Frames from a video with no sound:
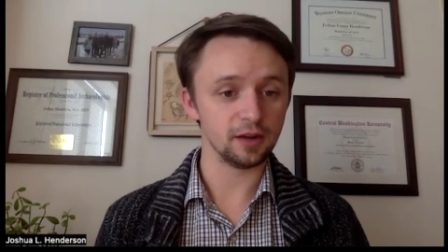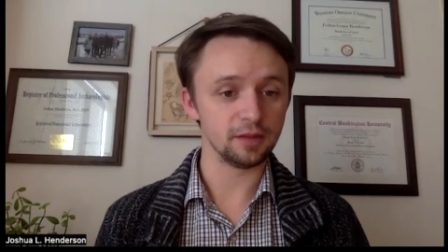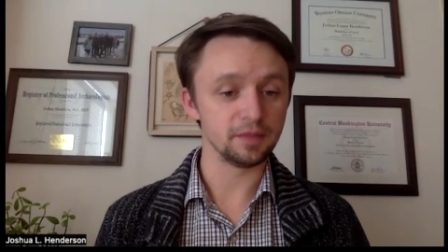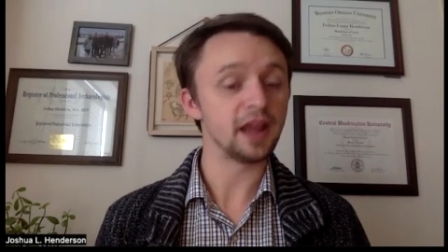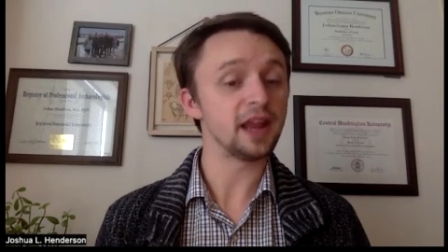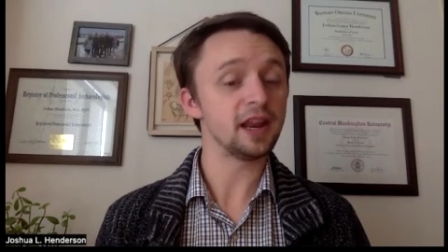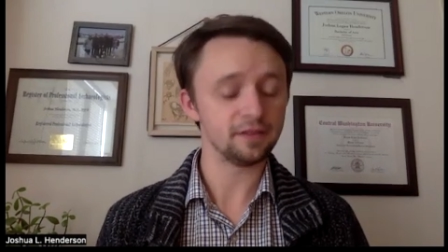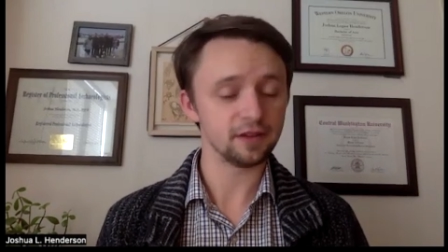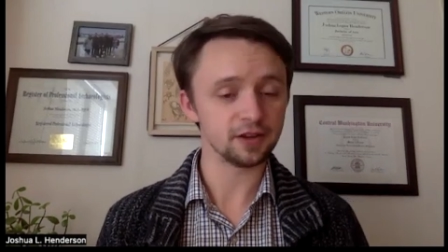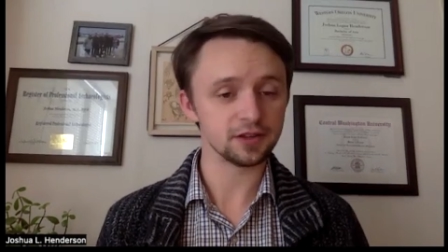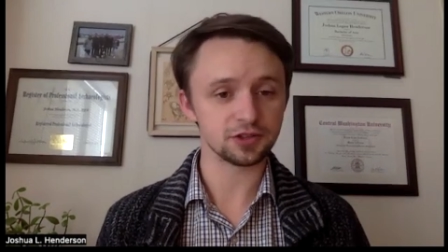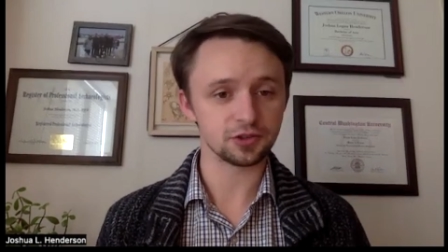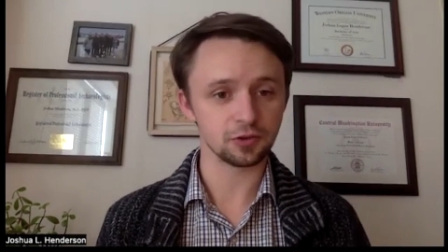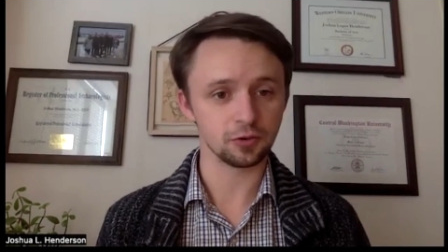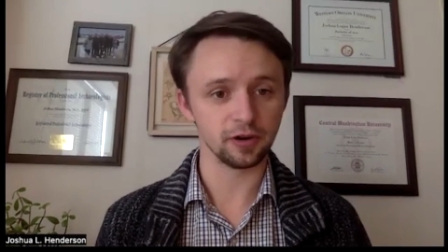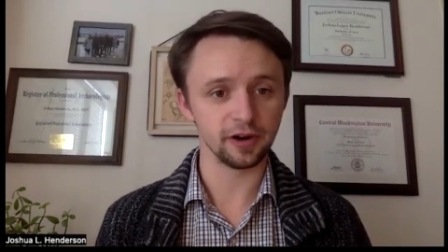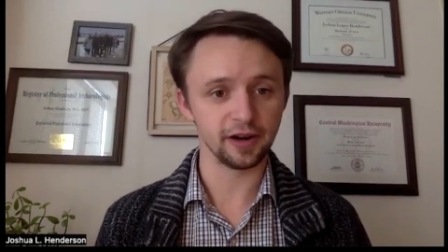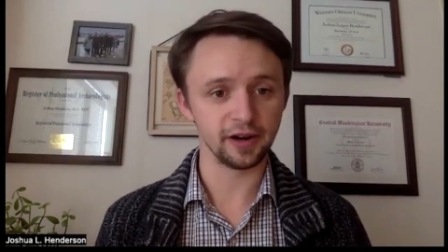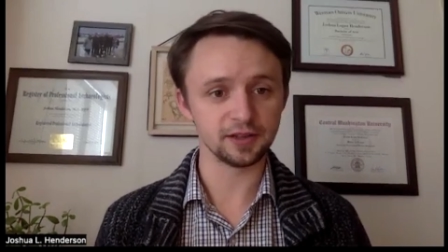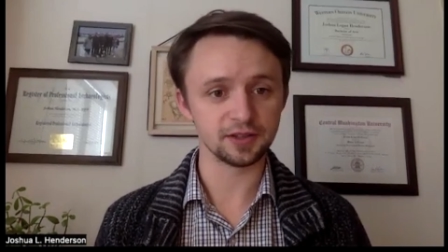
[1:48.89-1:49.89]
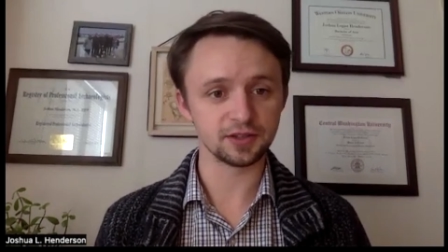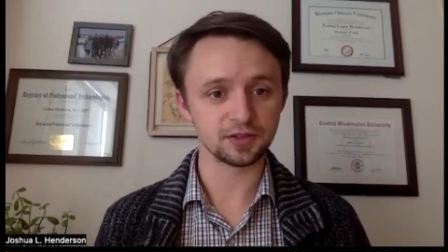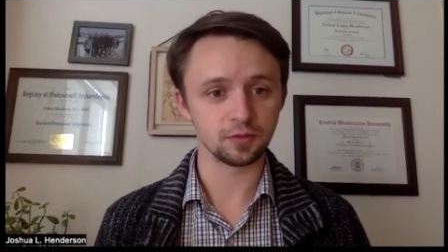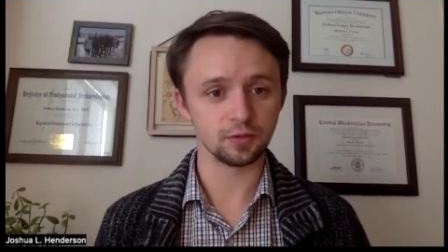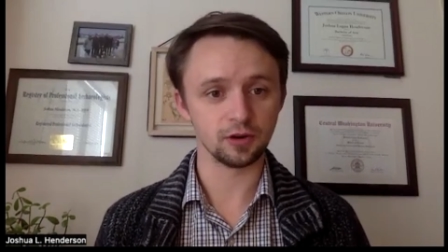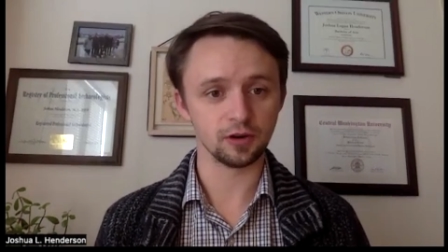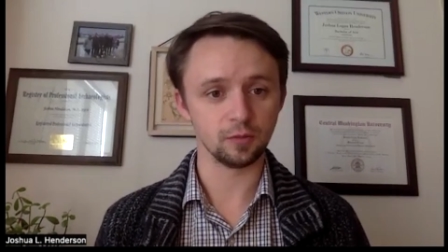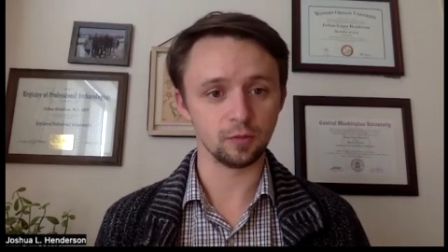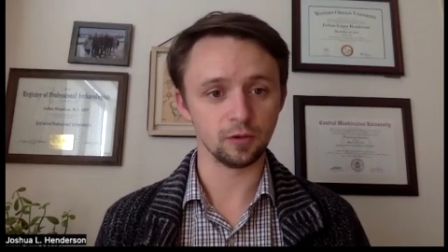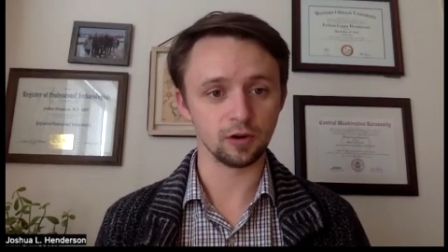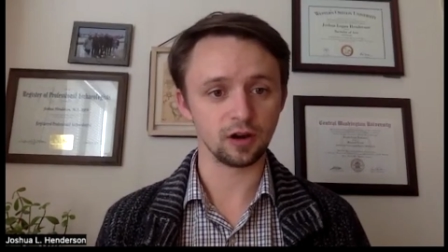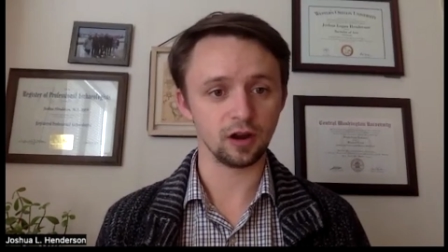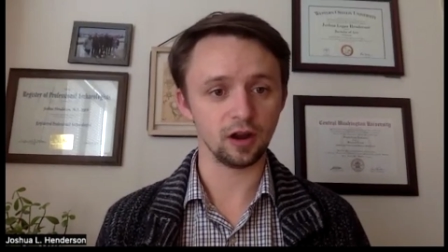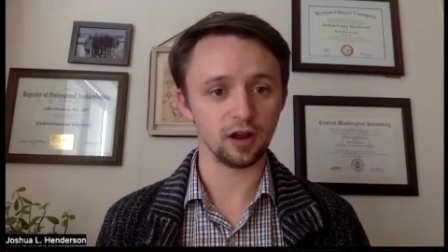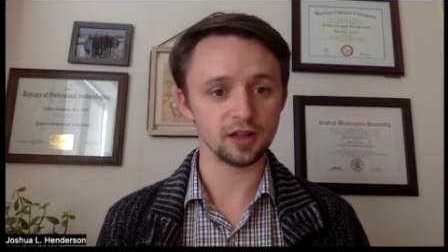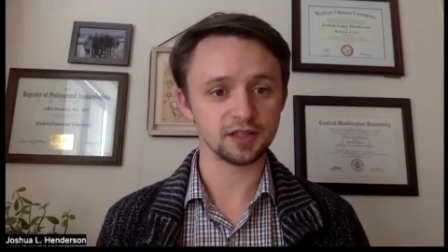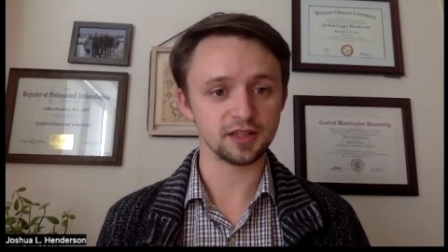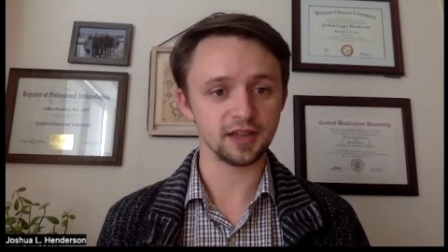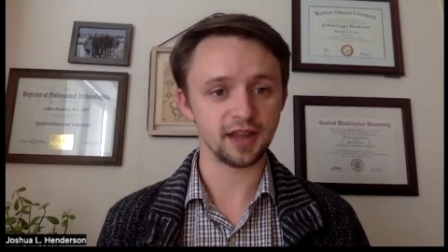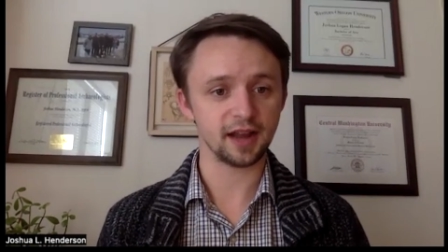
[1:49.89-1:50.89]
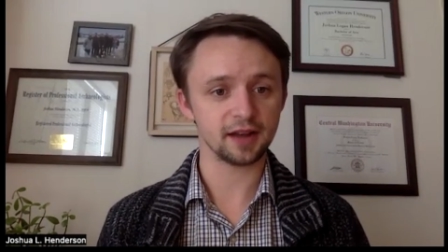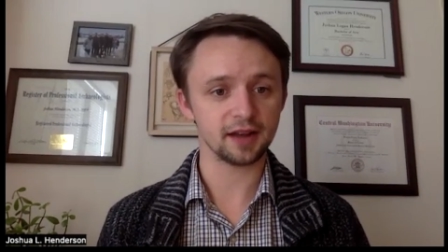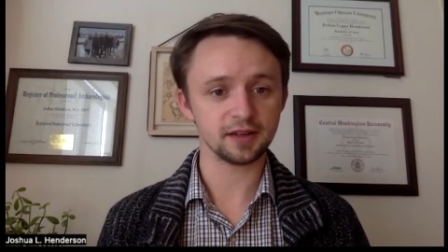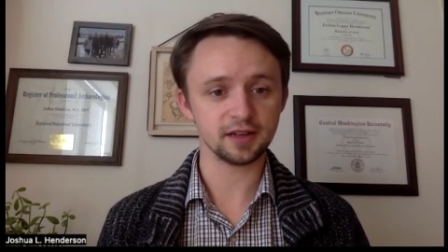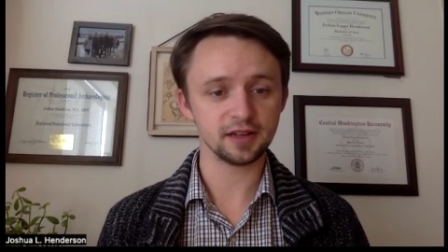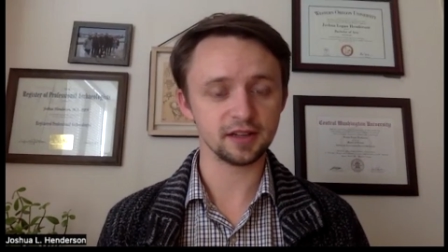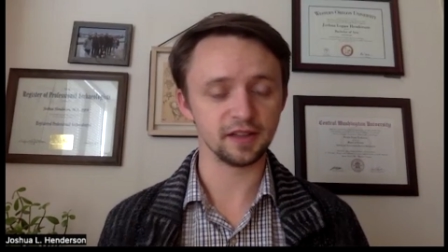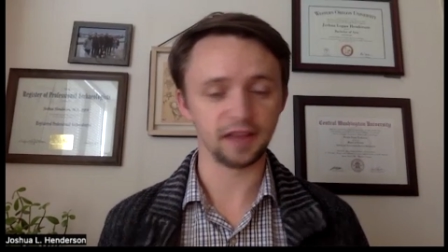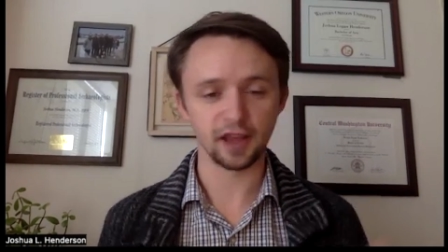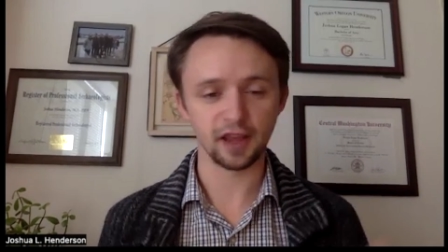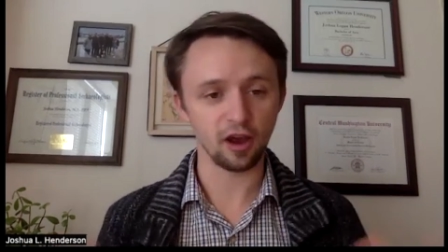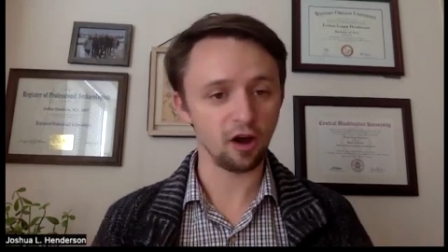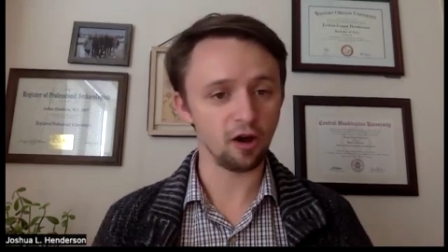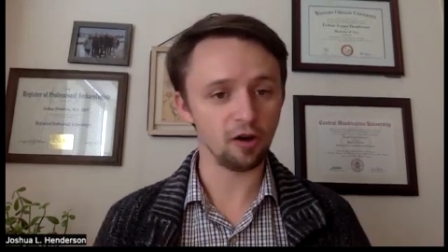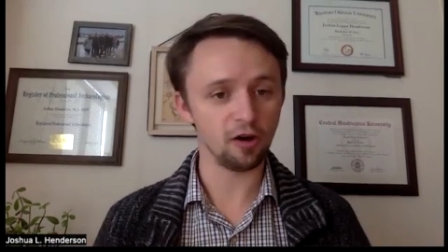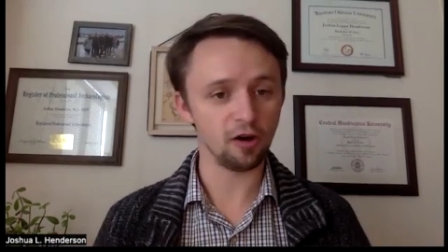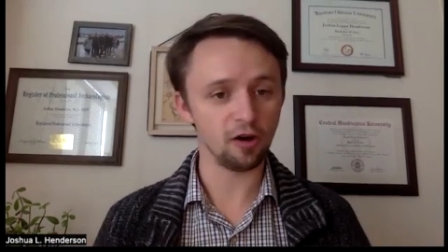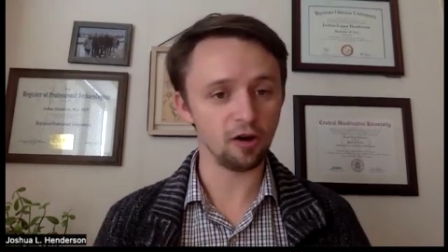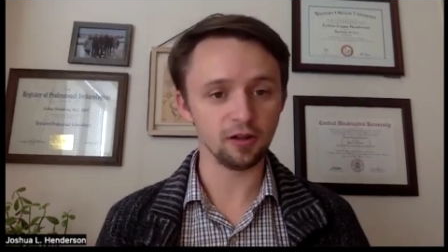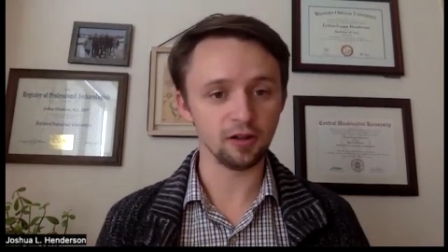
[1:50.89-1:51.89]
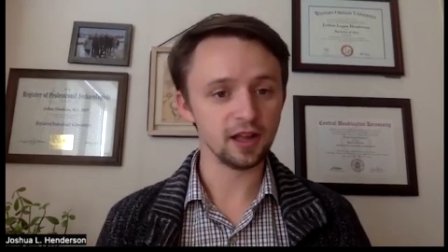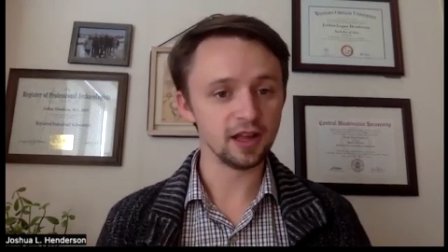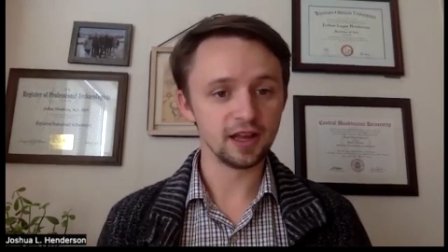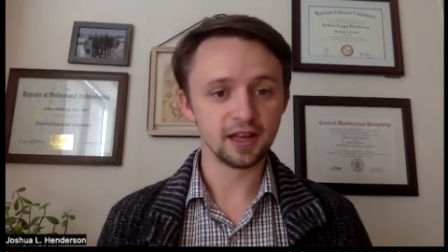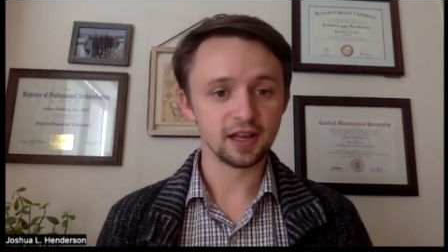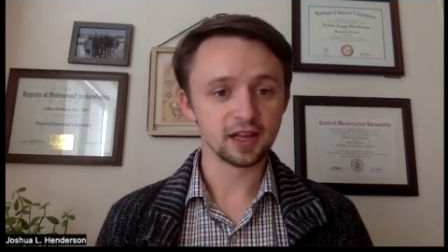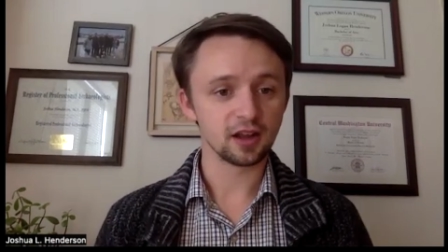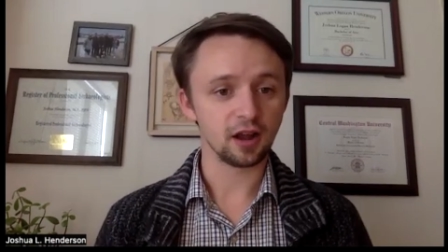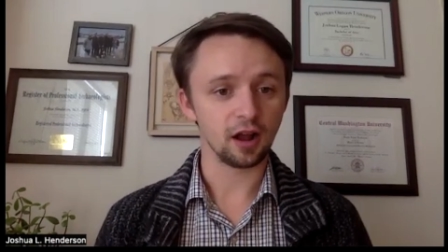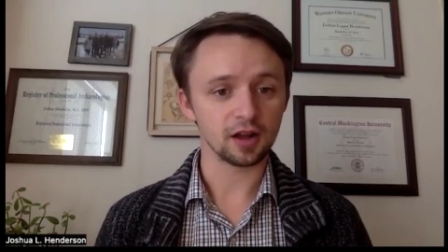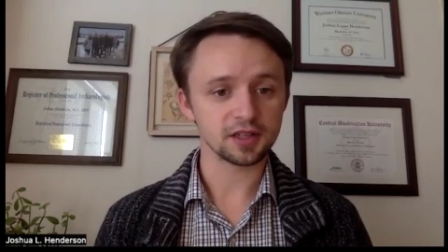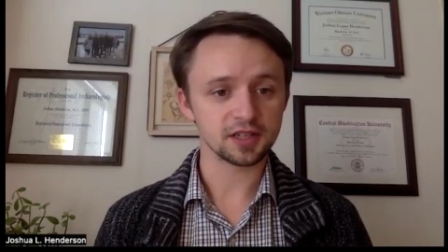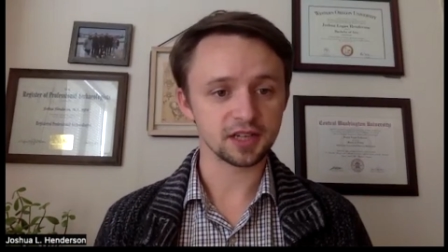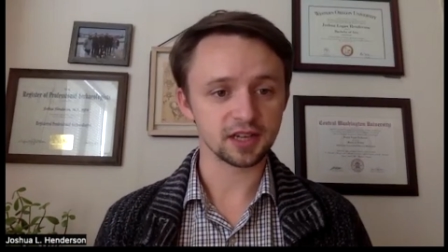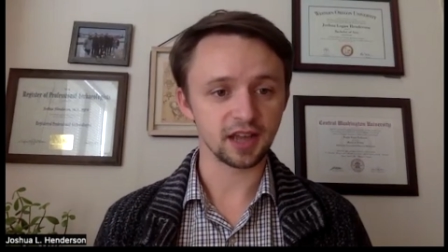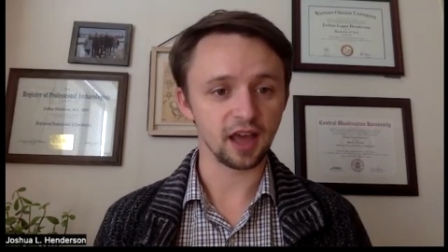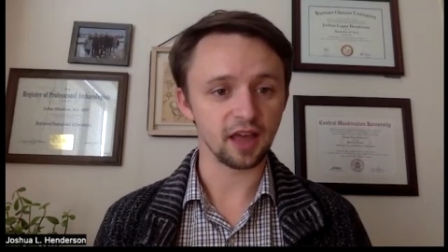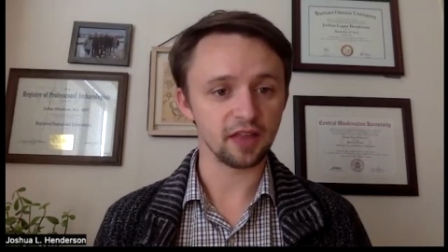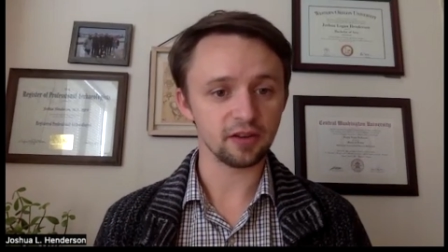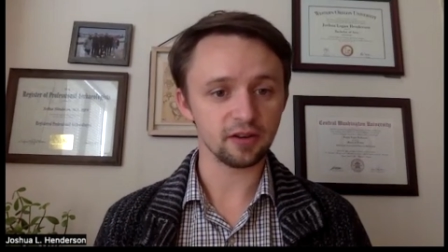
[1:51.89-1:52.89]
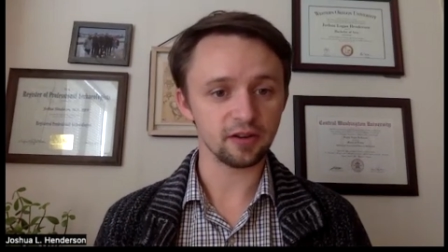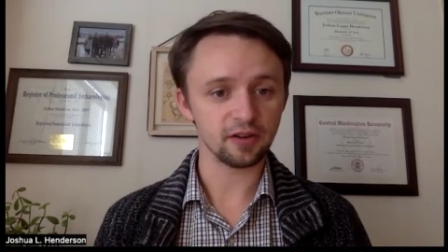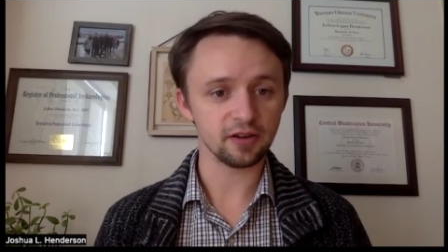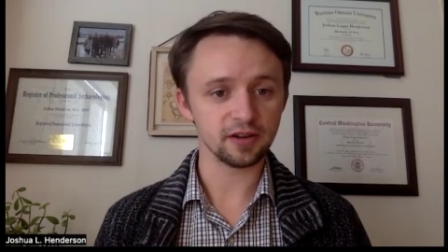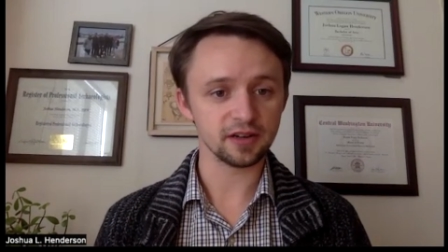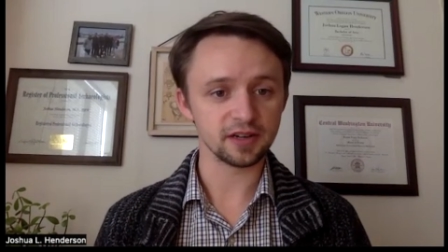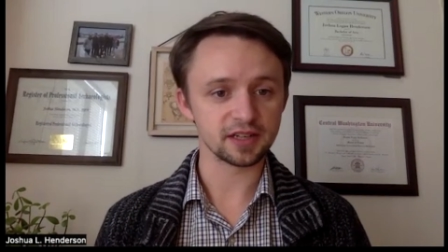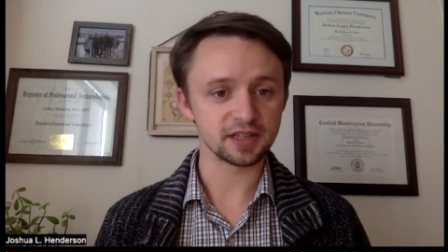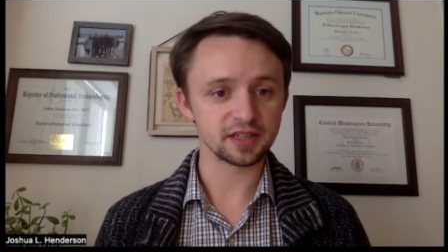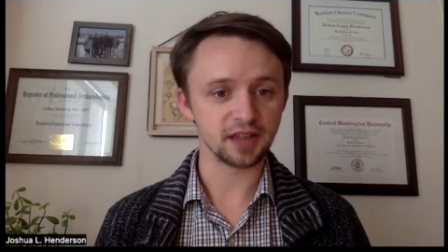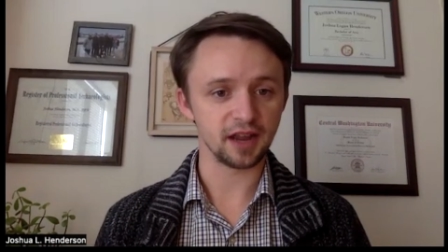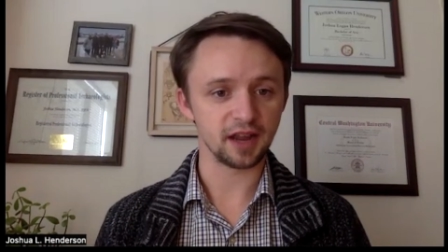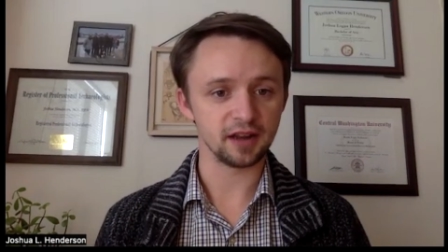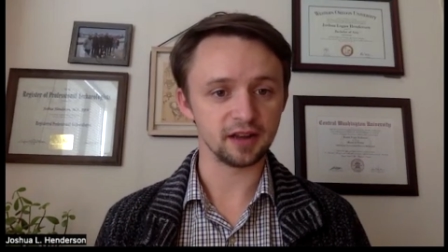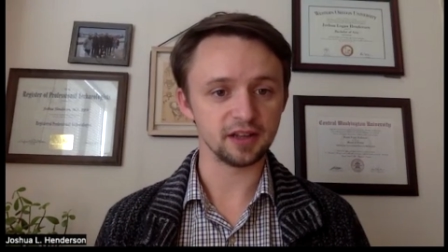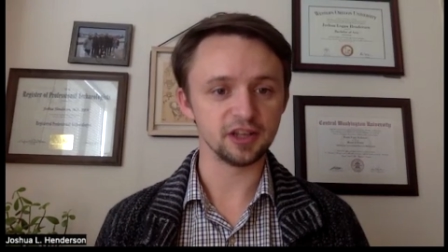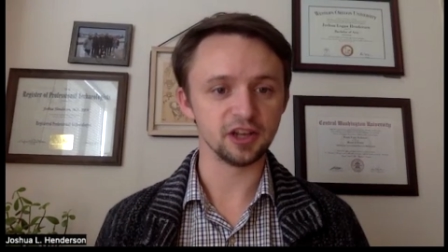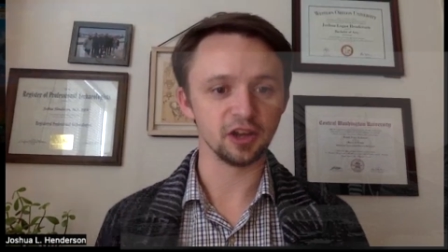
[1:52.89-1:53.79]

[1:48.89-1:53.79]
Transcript: Native historians were were contacted, and they all got together and decided, you know,